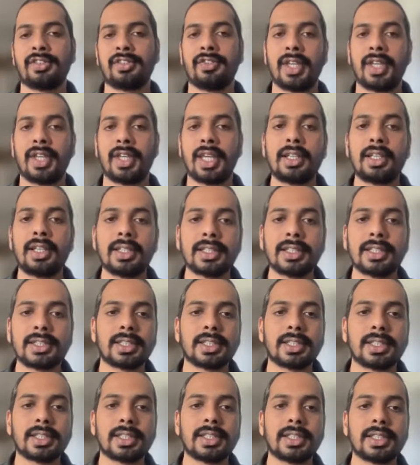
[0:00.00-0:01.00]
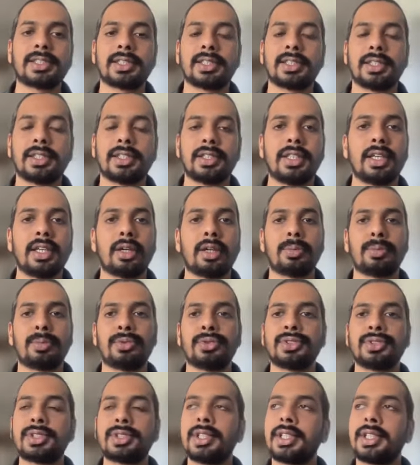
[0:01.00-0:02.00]
vagueness is the
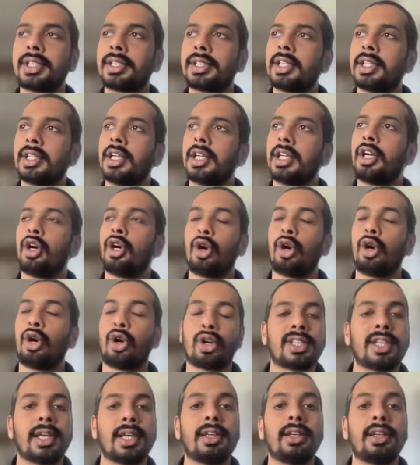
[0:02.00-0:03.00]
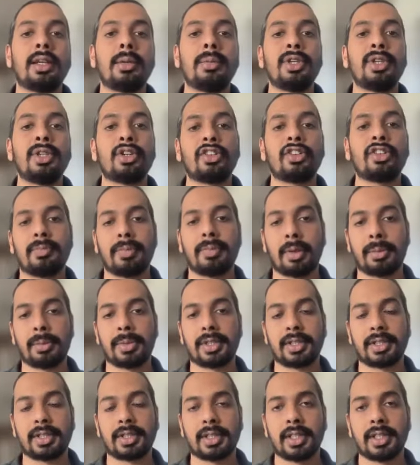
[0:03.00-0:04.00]
opposite or the enemy of
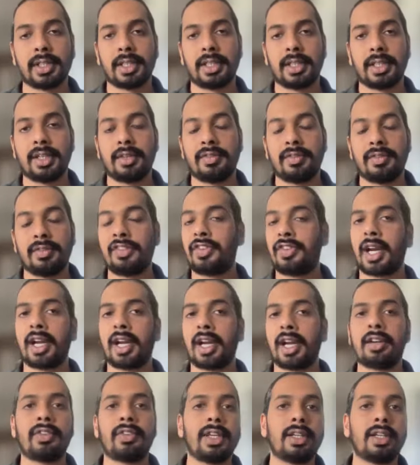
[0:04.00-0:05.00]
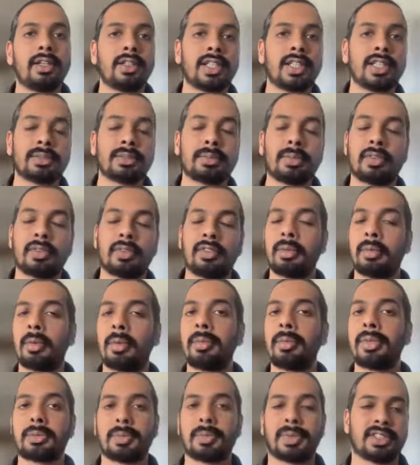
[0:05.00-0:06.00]
memory. We forget vagueness, but we
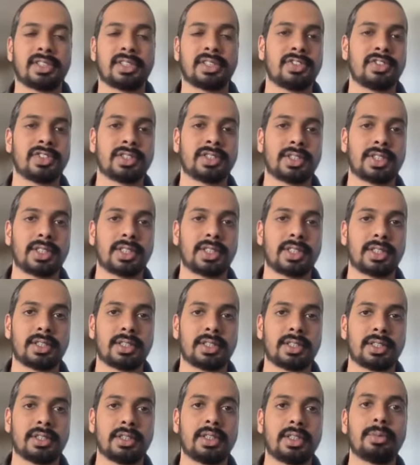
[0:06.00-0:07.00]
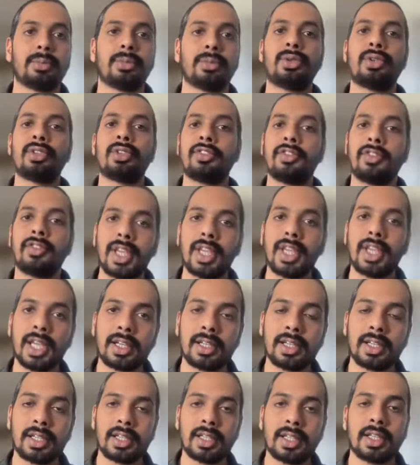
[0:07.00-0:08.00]
remember specificity. The more
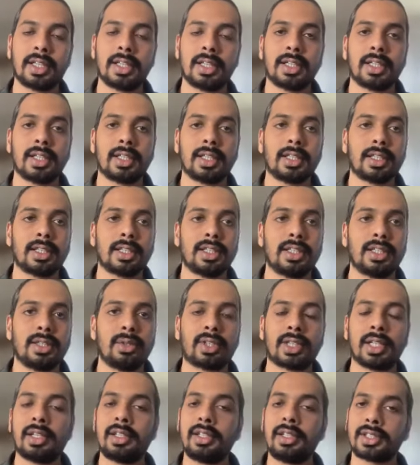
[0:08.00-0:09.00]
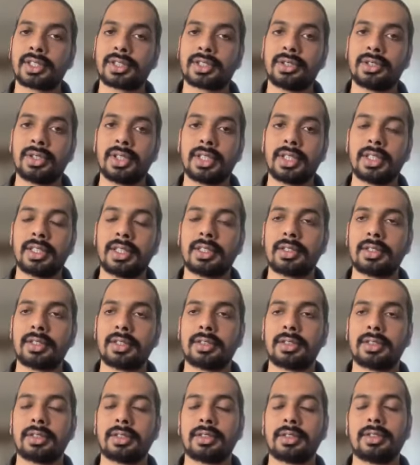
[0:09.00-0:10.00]
vague you tell your story,
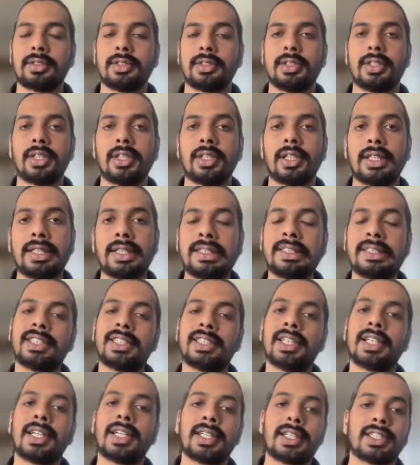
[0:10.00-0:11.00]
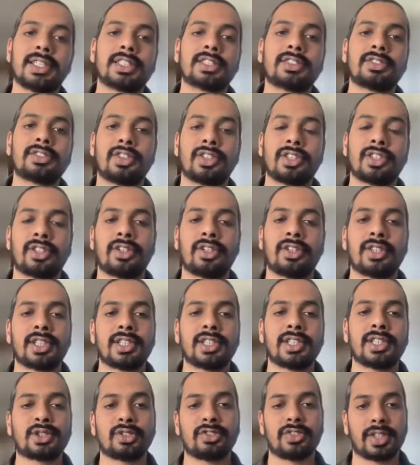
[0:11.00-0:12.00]
the easier it is for your
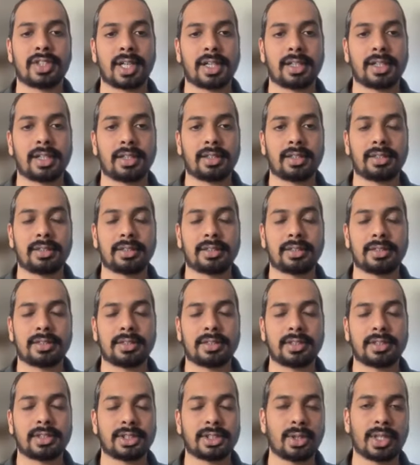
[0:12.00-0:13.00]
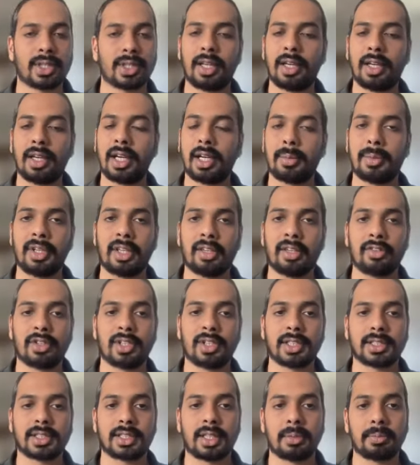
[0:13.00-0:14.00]
audience to forget it. So again, let me give an
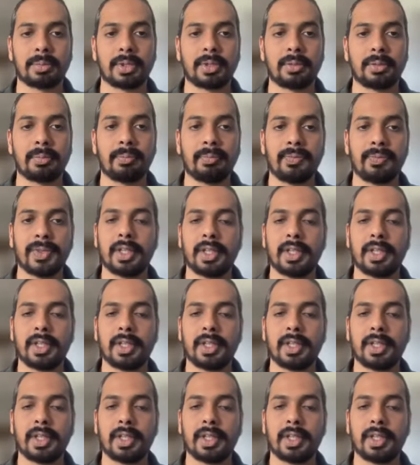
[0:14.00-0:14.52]
example.